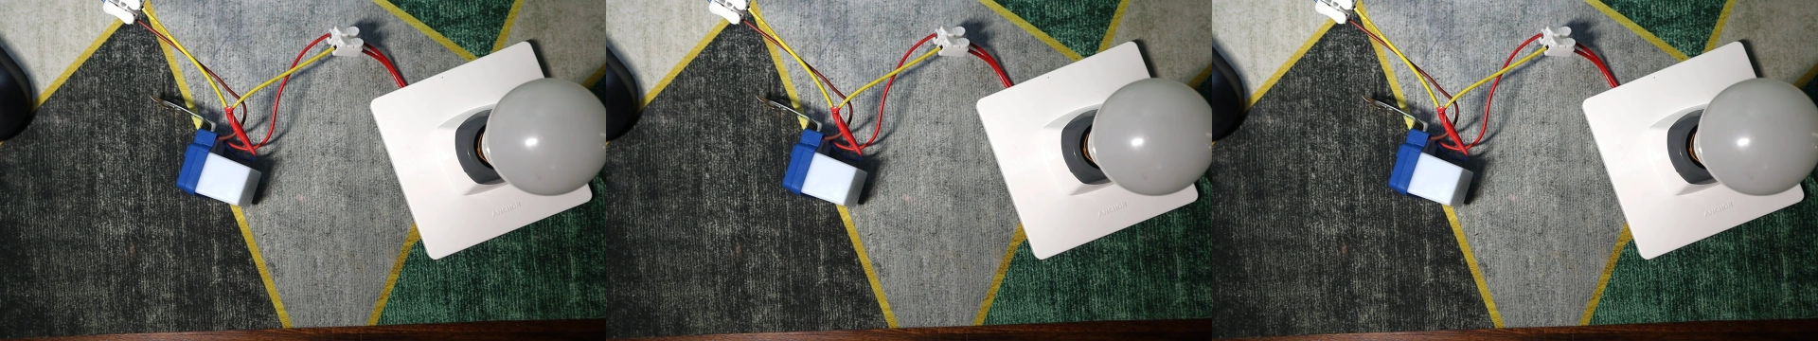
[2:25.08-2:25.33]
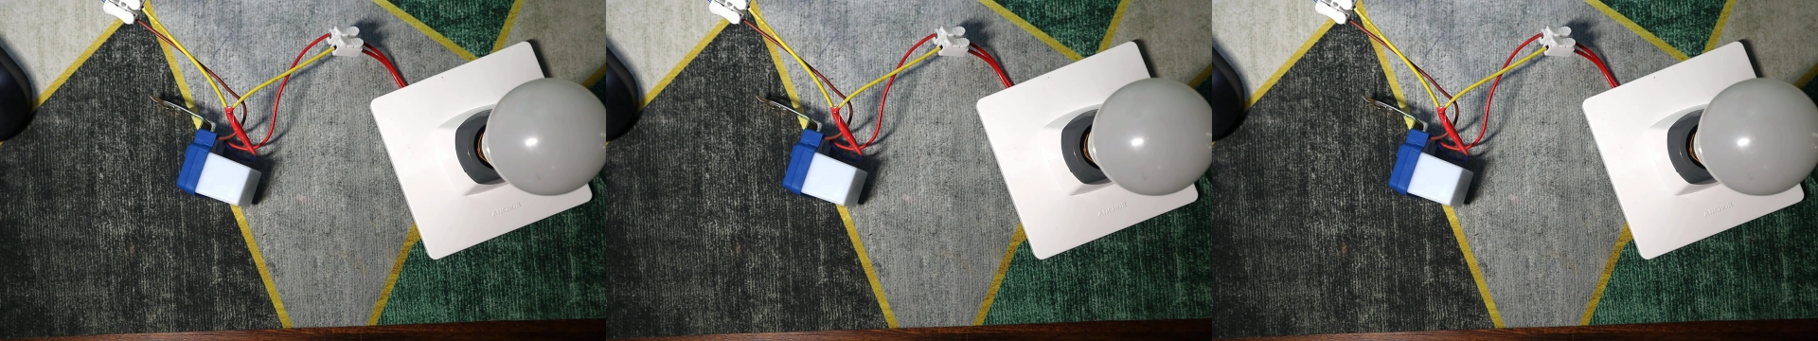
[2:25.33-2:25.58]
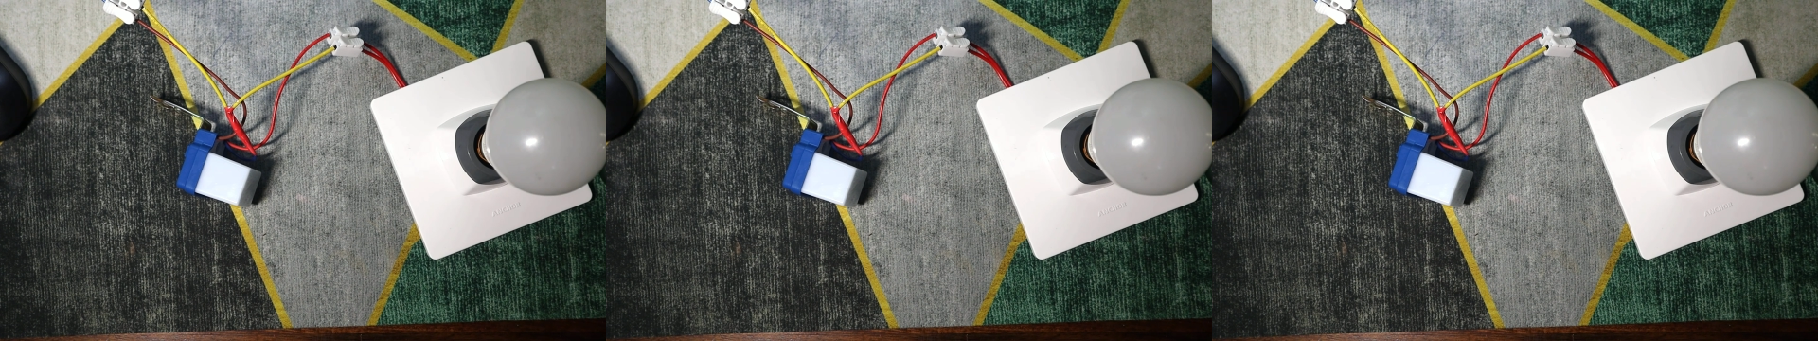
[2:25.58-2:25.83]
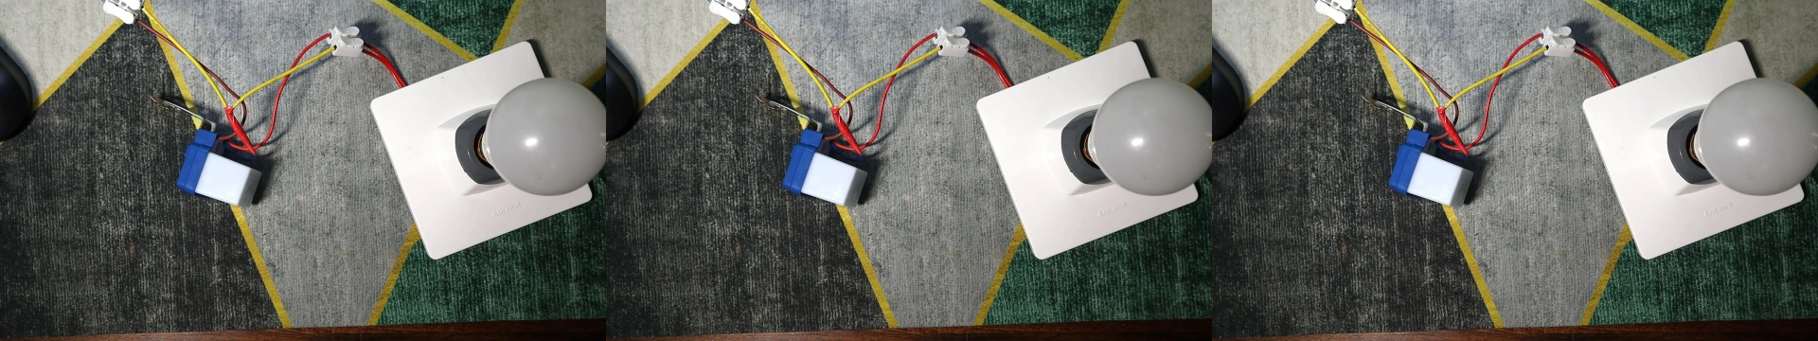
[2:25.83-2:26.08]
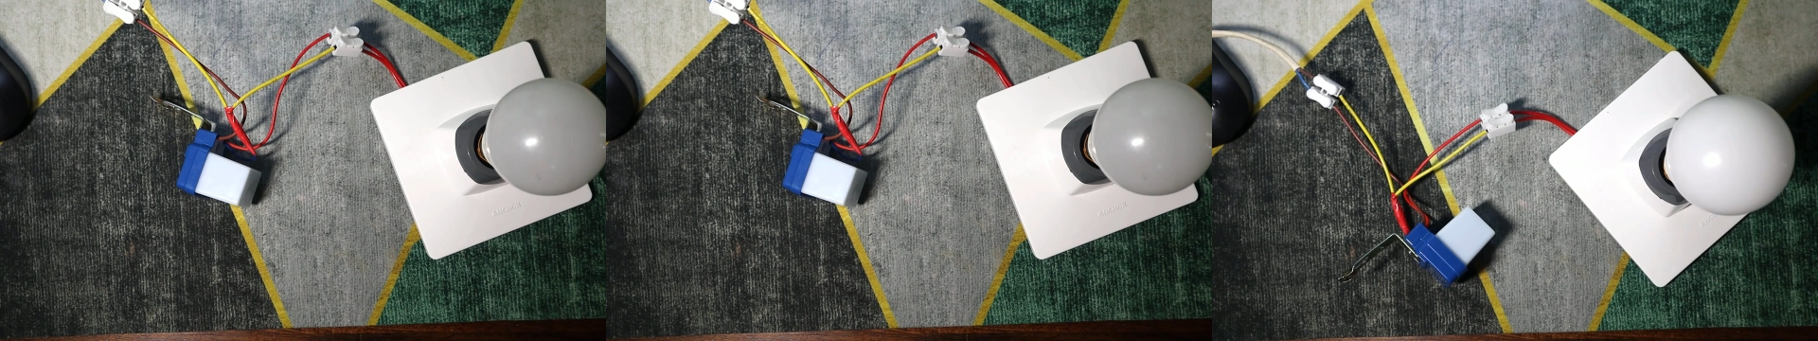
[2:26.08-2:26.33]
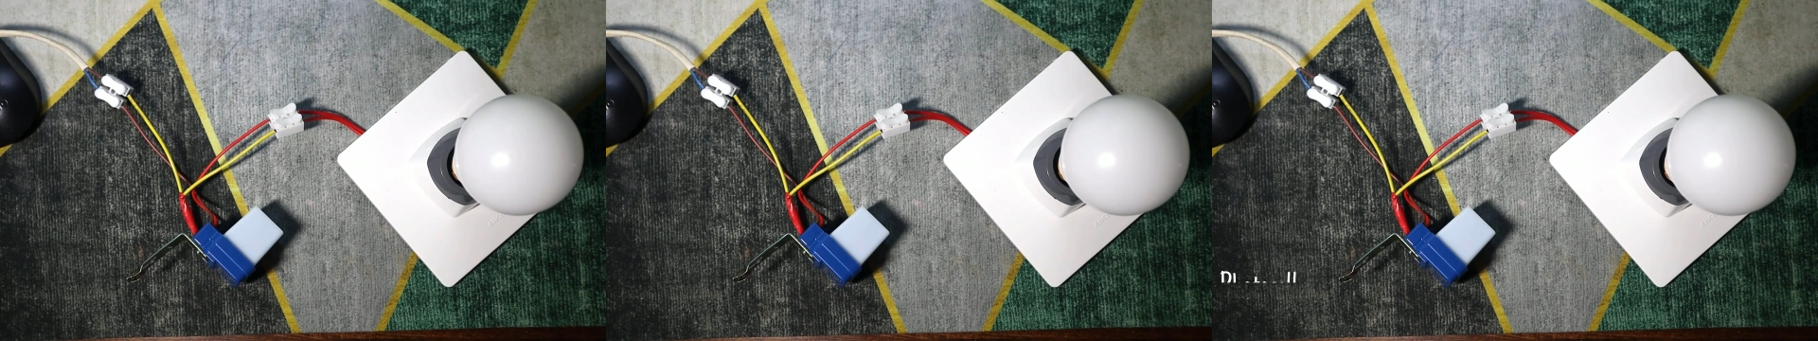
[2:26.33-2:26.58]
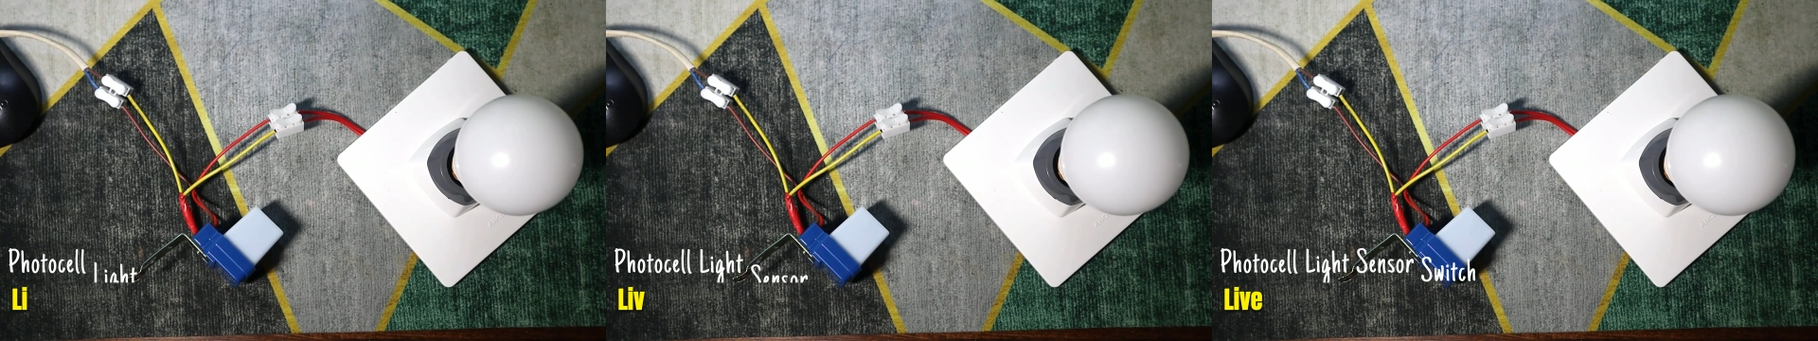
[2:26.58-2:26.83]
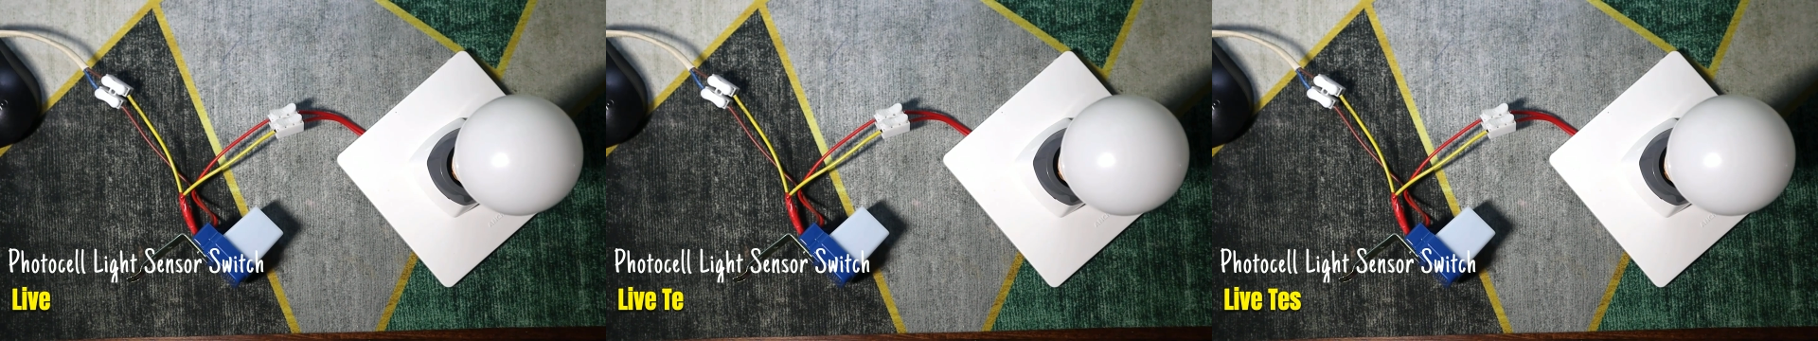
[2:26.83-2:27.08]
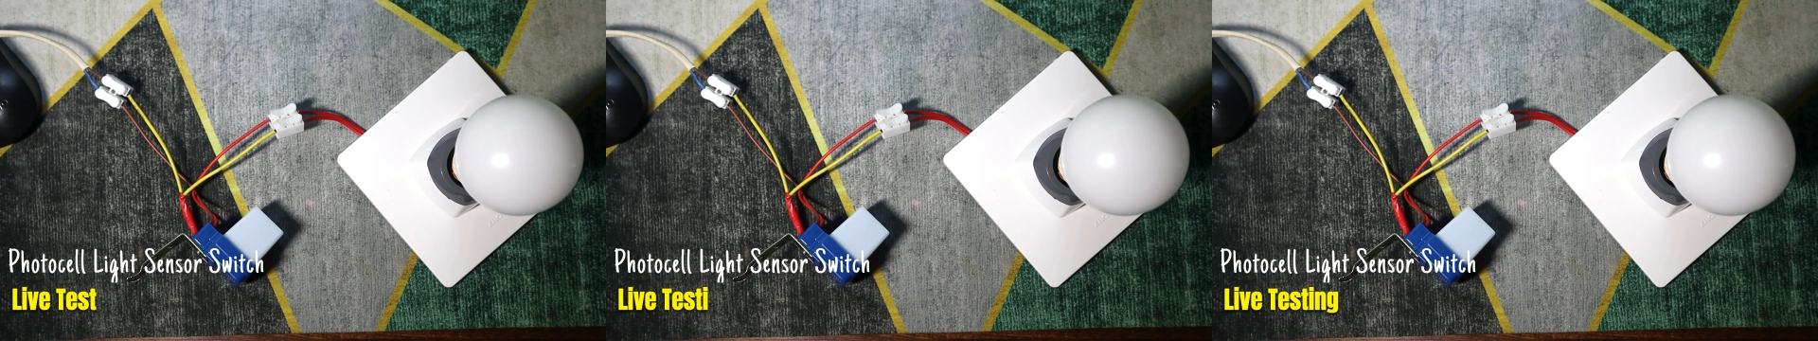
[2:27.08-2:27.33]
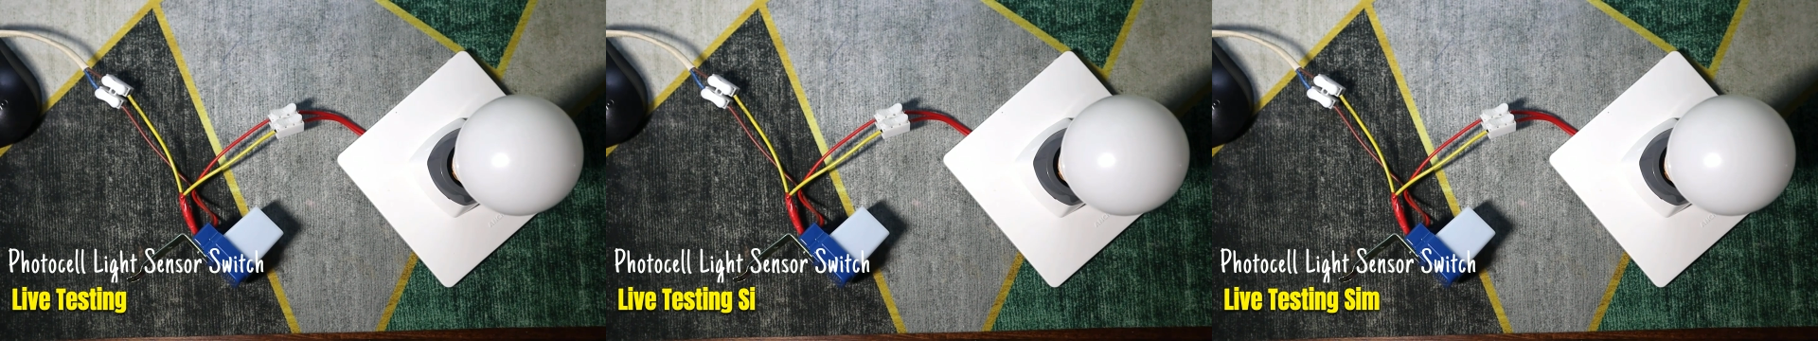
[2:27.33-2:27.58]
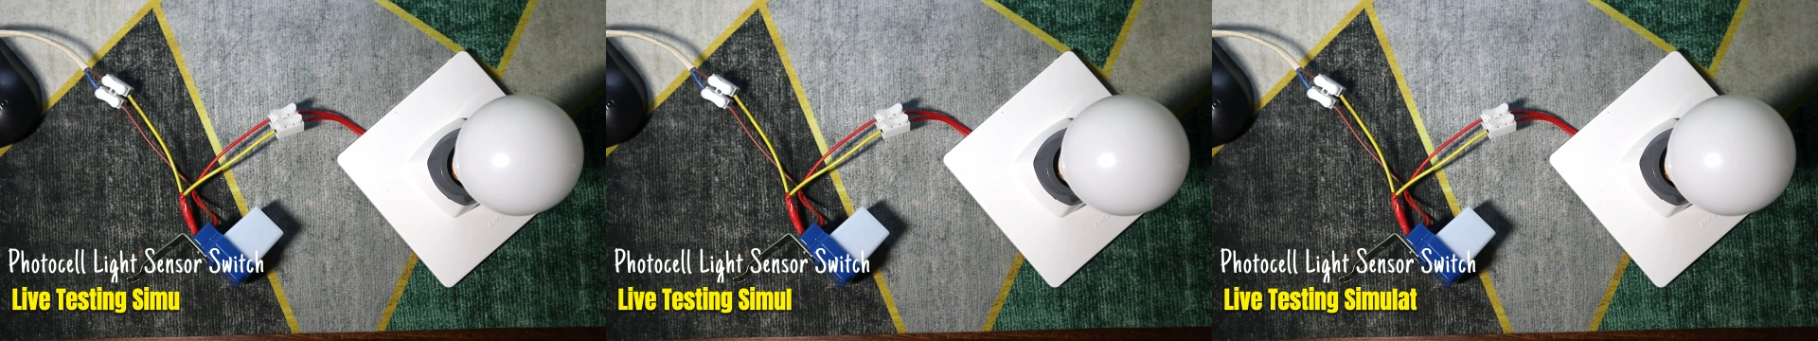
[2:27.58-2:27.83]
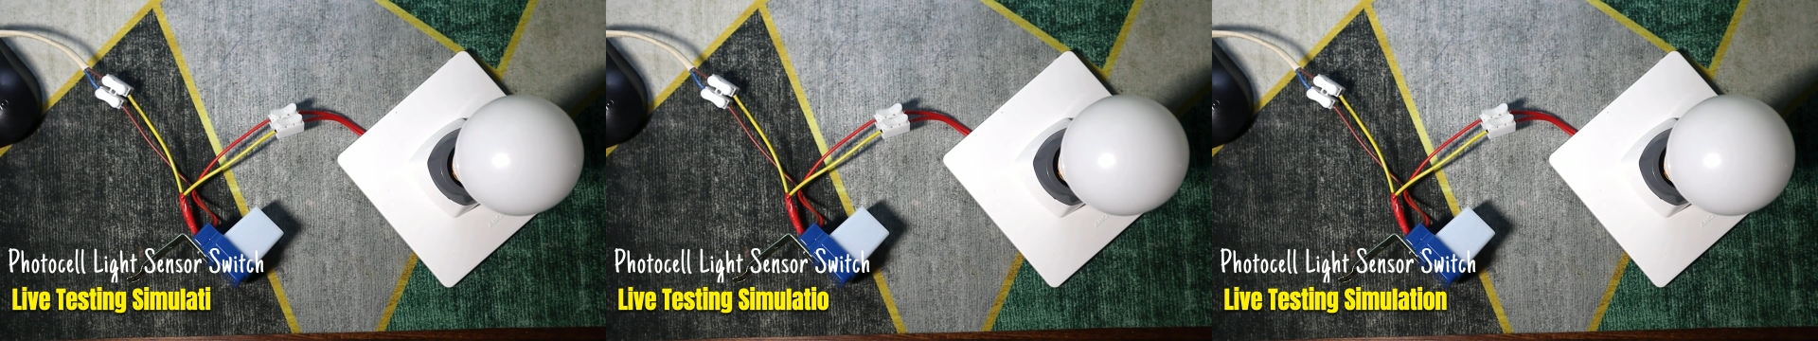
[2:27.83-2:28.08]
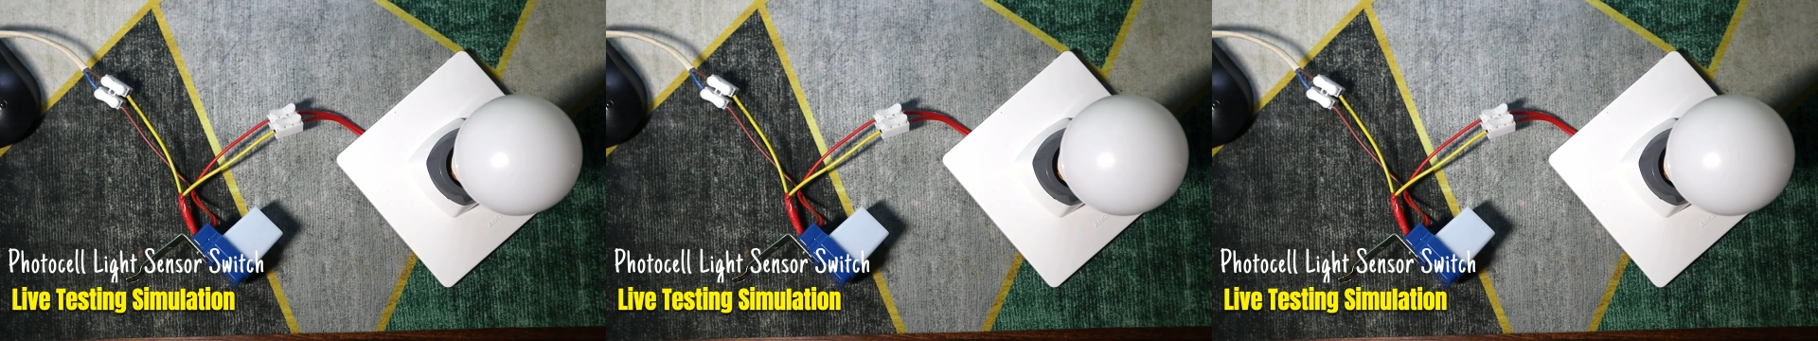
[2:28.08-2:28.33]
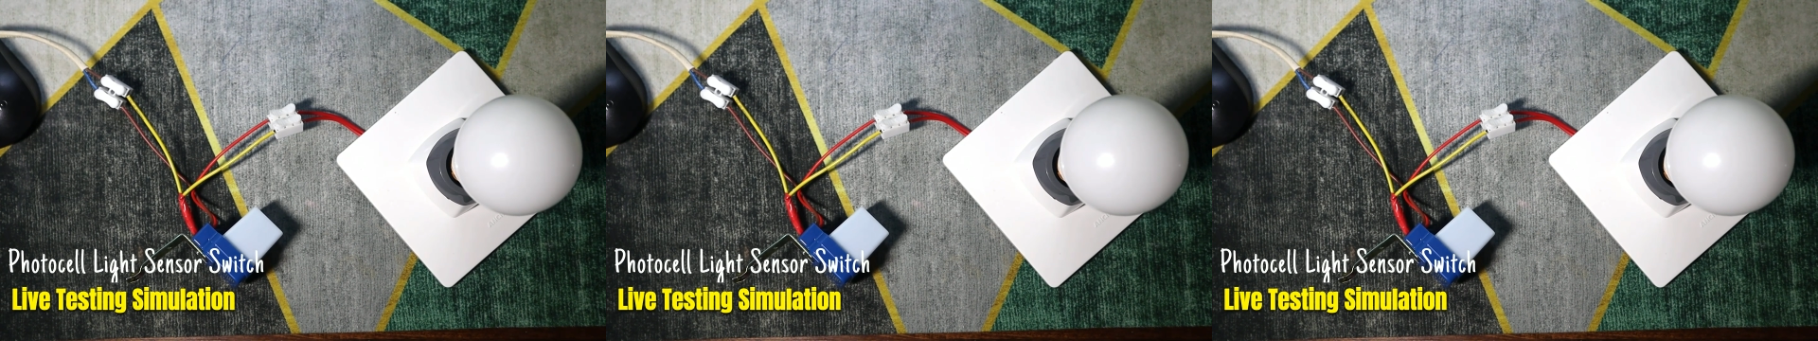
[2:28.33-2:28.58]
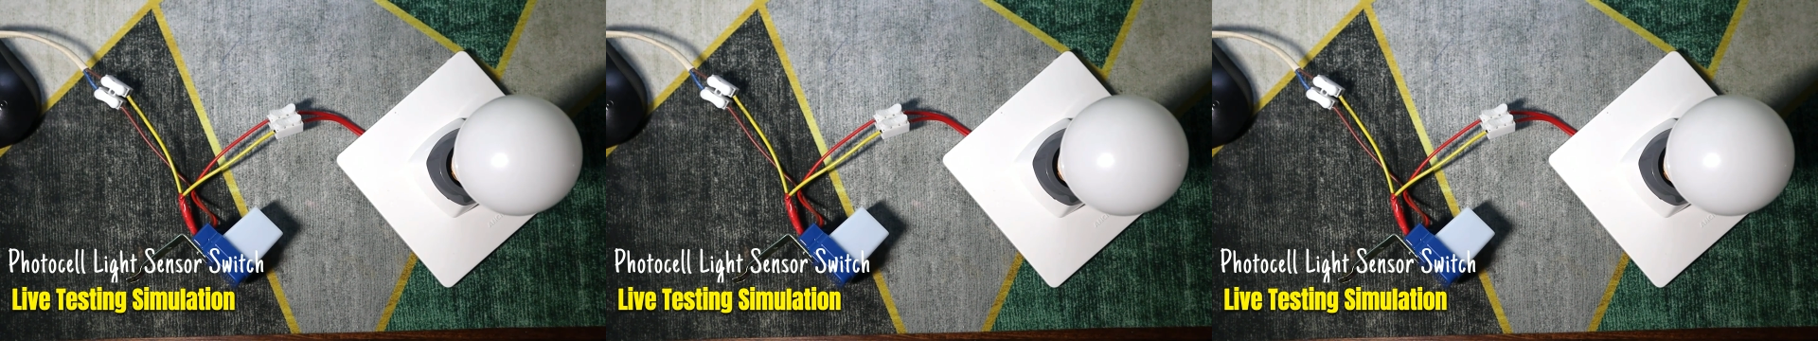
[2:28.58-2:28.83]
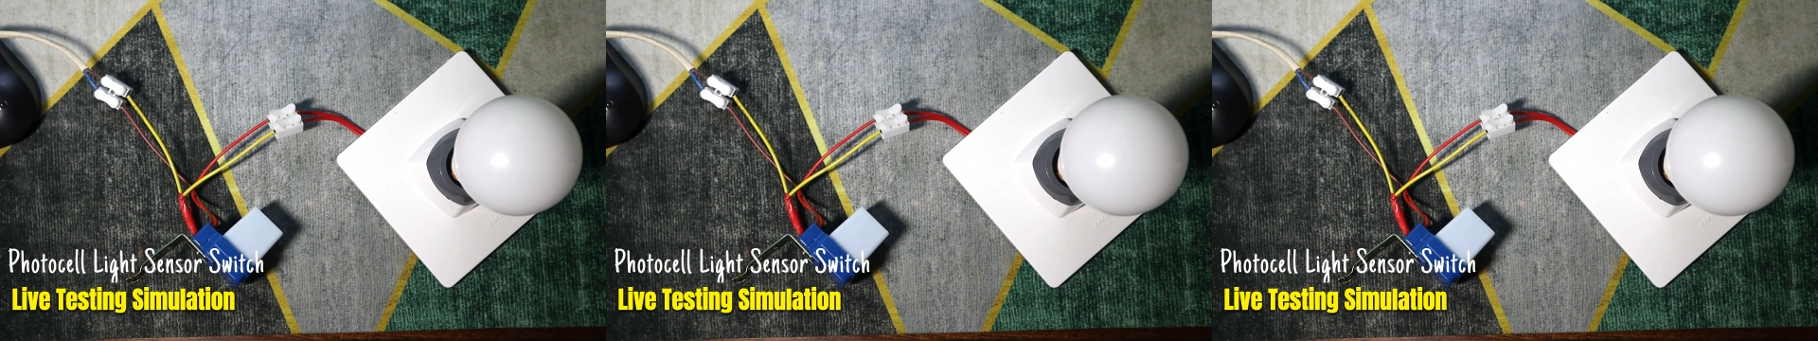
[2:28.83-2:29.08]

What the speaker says: No face is visible, so there are no lips to read.